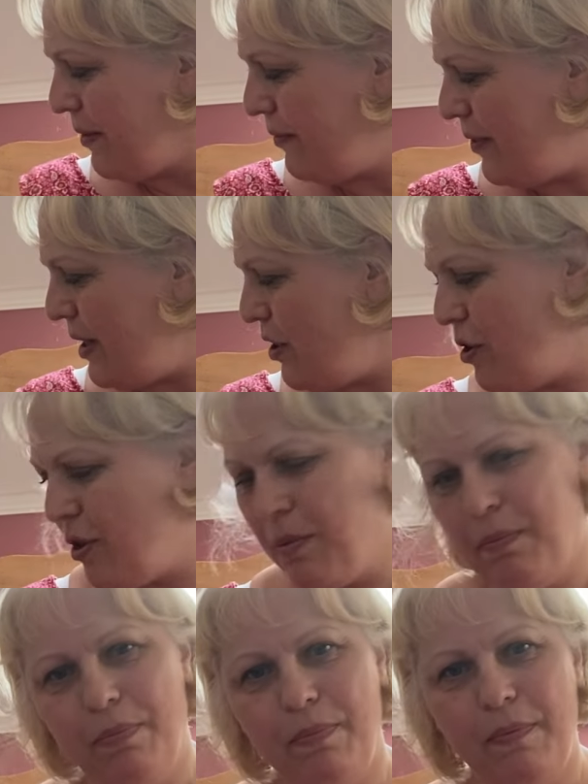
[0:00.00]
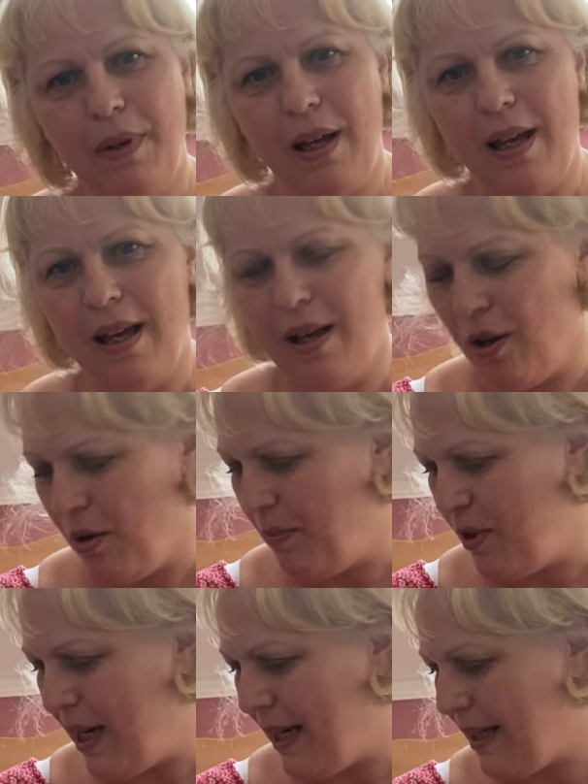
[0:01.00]
finished
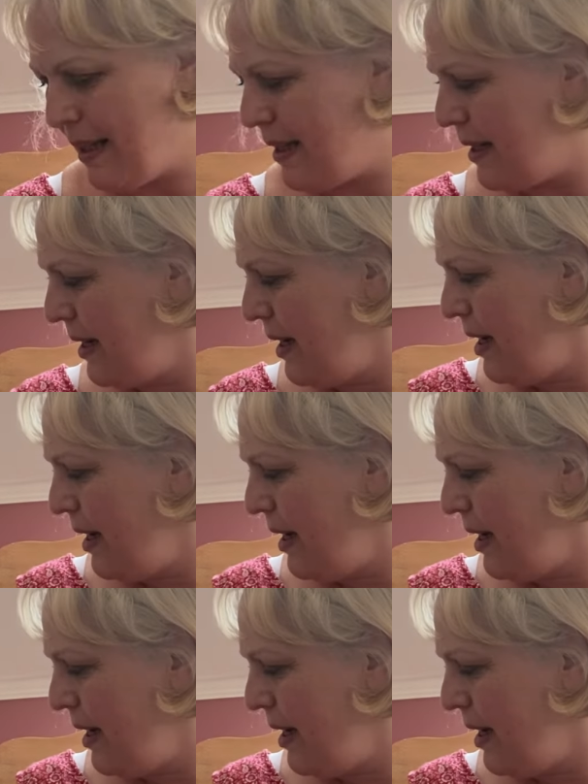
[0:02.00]
objects,